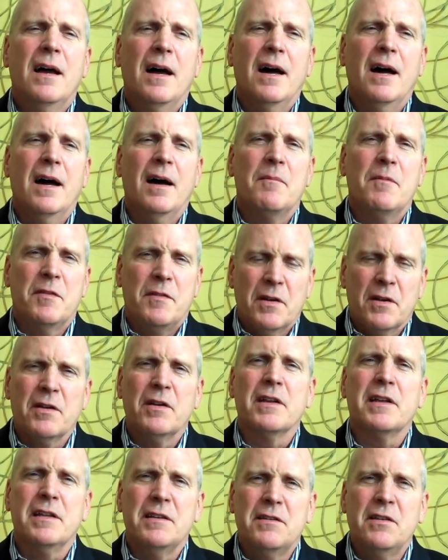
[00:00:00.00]
that they're
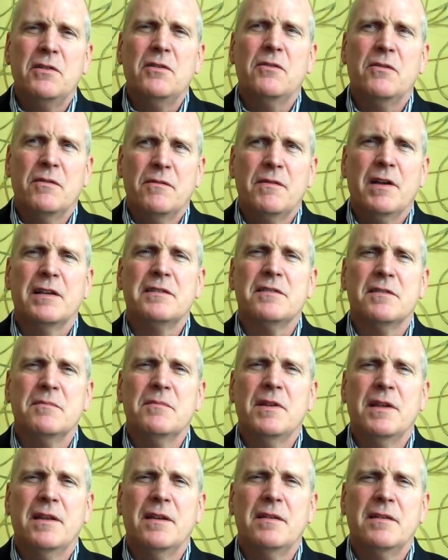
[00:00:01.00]
going to continue to invest
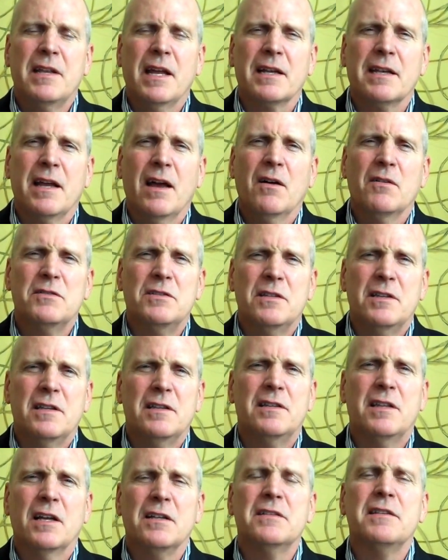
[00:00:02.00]
in technology
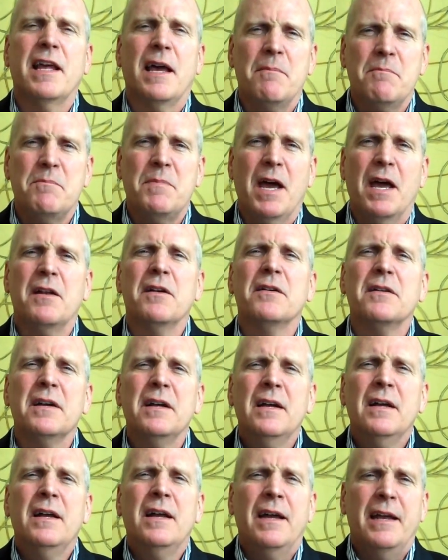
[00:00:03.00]
that does that
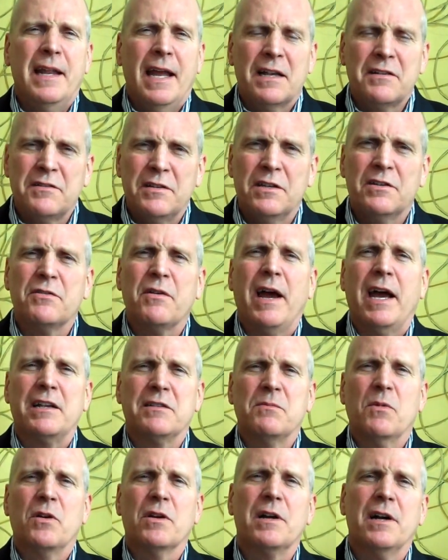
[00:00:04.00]
better and actually
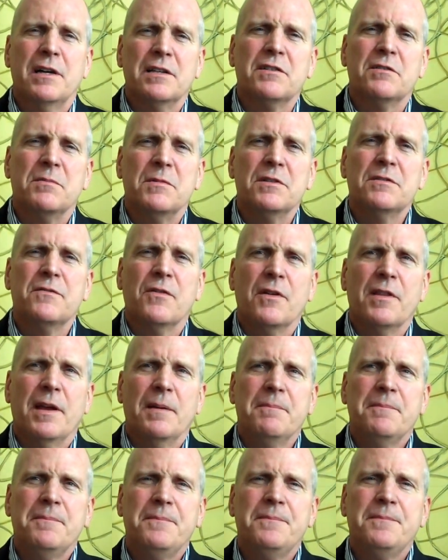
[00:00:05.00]
attracts more customers for
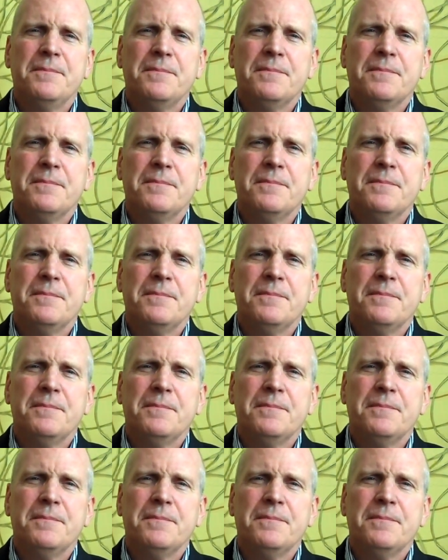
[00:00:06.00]
them.